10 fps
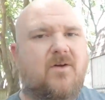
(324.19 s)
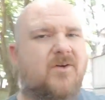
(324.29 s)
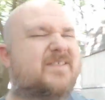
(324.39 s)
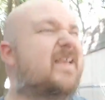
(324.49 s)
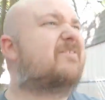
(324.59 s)

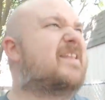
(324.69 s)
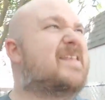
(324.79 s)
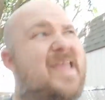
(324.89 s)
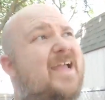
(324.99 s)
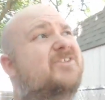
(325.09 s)
or safety
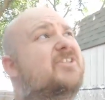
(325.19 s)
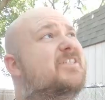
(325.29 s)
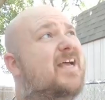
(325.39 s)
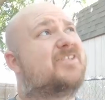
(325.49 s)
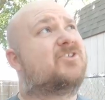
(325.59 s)

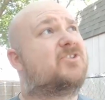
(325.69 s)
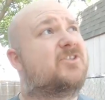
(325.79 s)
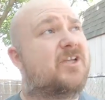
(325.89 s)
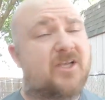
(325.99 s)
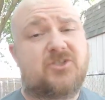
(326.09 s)
gadget I should
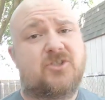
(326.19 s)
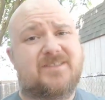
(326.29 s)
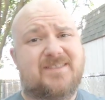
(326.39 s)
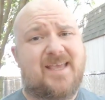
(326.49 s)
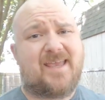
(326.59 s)
I should
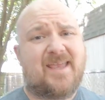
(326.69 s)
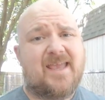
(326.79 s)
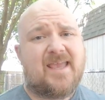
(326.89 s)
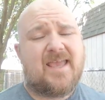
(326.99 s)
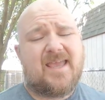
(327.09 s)
say
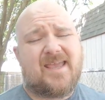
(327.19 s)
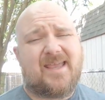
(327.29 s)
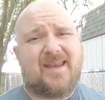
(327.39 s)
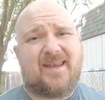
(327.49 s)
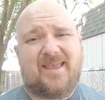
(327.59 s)

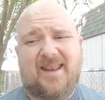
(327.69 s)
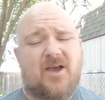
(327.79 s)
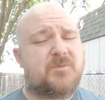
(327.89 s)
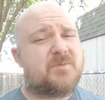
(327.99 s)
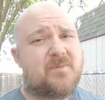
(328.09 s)
it, it
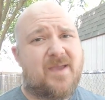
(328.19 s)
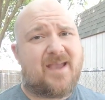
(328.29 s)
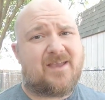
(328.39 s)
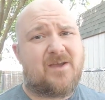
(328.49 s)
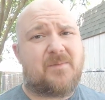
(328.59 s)
helps me
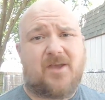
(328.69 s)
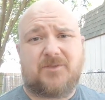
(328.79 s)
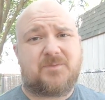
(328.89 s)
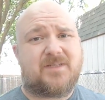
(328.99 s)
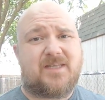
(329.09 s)
back up it
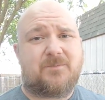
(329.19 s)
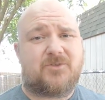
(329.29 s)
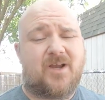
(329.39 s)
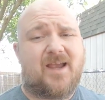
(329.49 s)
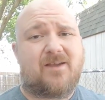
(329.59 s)
helps me keep
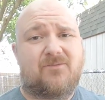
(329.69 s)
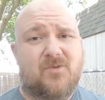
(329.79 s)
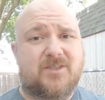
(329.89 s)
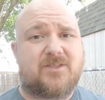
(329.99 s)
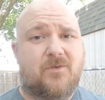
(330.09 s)
track of
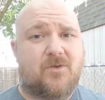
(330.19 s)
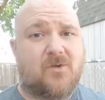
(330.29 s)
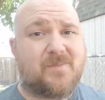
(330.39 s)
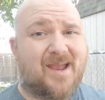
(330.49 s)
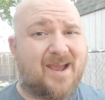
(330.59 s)
what's going
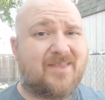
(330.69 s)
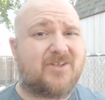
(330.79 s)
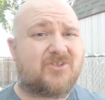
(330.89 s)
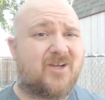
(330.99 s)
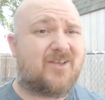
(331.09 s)
on behind
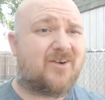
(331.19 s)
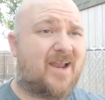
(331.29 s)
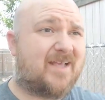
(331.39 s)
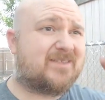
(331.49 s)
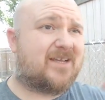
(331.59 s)
the trailer
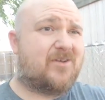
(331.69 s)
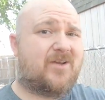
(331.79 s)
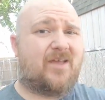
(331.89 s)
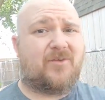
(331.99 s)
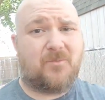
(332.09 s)
as I go
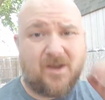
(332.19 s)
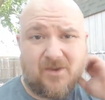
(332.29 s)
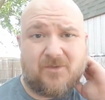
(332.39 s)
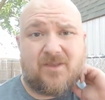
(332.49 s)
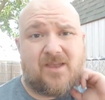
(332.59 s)
down the
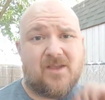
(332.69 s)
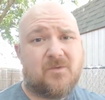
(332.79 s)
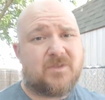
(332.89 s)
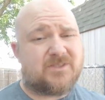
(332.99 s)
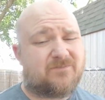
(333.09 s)
road
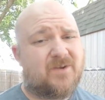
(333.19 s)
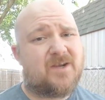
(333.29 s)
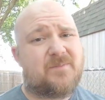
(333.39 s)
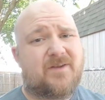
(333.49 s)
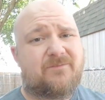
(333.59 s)
which is
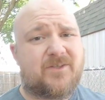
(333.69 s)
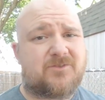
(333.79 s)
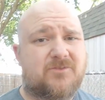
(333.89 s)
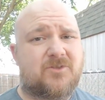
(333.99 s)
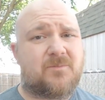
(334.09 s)
very
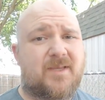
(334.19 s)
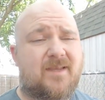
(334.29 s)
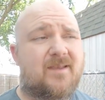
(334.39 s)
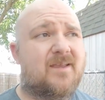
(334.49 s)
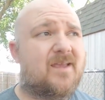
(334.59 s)
beneficial to
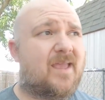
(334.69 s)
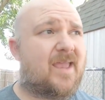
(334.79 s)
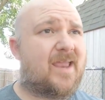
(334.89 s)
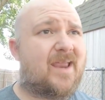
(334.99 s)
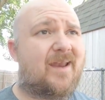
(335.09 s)
me
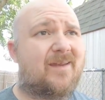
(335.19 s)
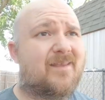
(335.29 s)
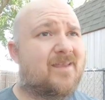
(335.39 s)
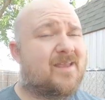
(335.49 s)
and